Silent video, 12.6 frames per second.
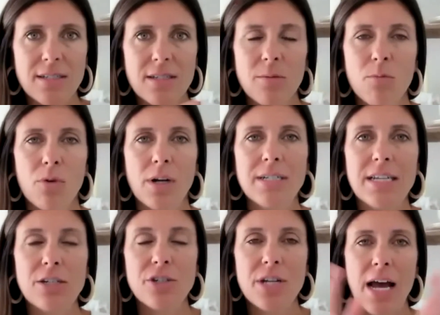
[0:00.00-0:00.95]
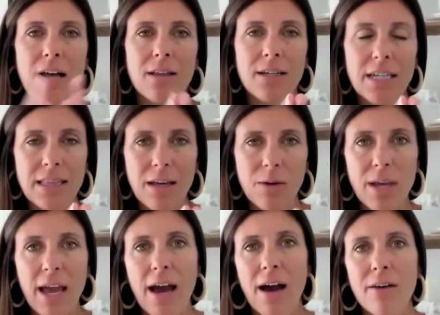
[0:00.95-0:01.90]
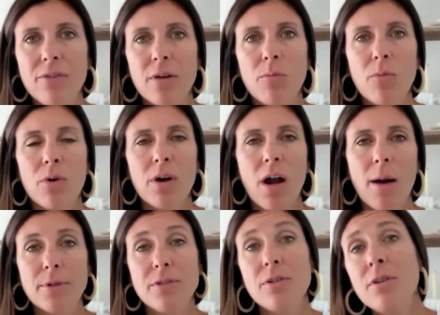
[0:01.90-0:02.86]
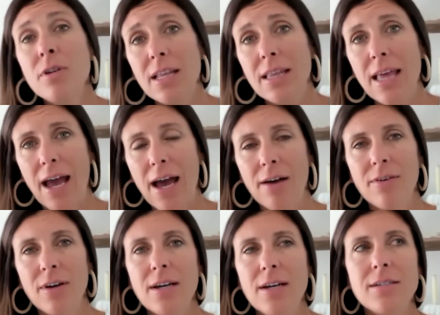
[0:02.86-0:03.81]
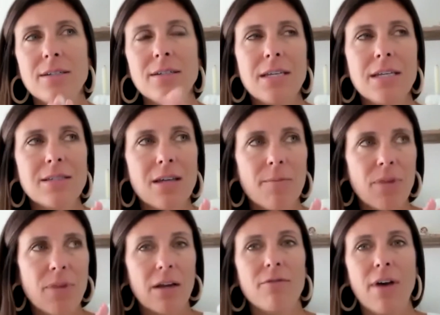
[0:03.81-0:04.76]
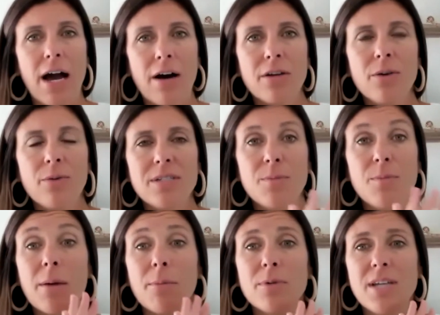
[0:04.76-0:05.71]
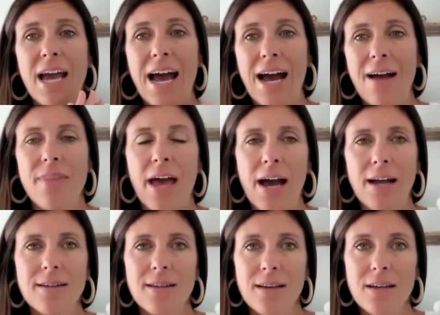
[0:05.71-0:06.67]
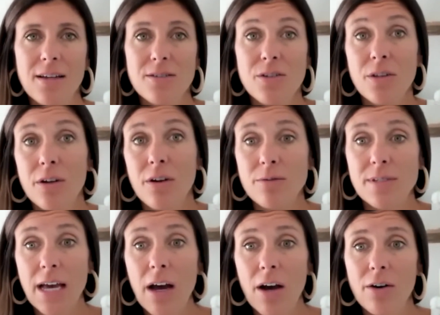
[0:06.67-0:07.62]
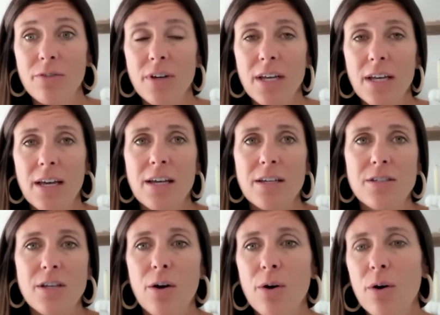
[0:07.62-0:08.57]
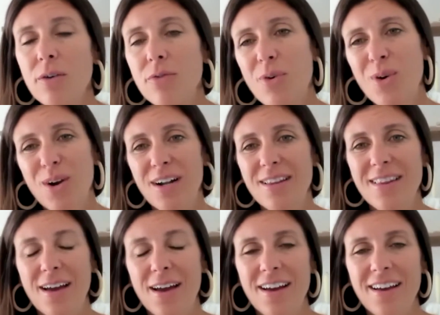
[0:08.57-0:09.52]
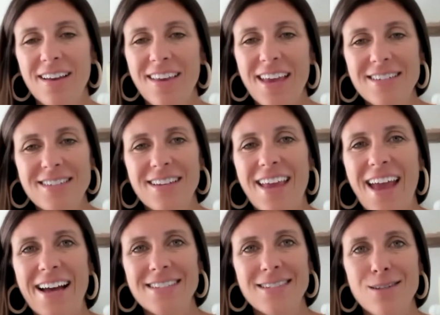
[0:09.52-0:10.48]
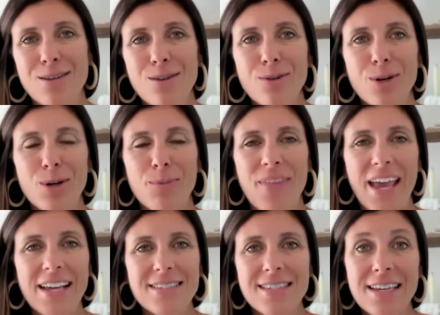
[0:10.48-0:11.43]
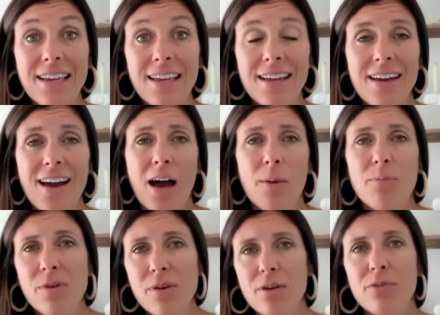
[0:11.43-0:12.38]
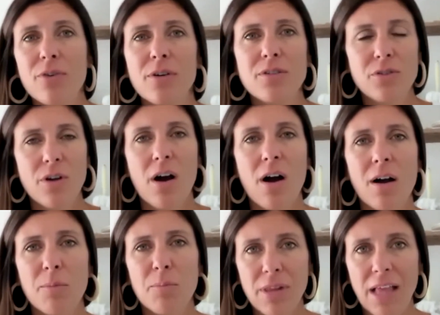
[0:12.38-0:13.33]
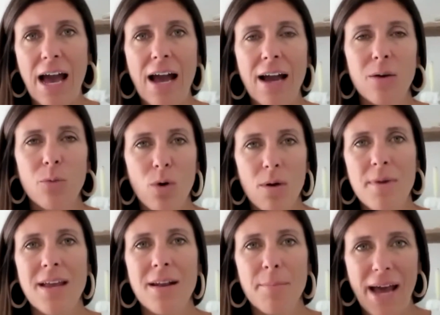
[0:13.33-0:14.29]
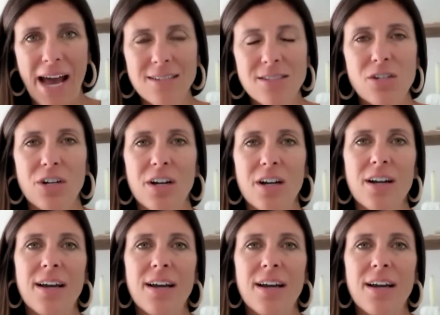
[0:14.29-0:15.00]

the more intentionality that we have, the more opportunity they have to see something of value and to be able to add that to their own self. So for the kids in Cass's youth group, they see a beautiful, strong, Black woman pastor.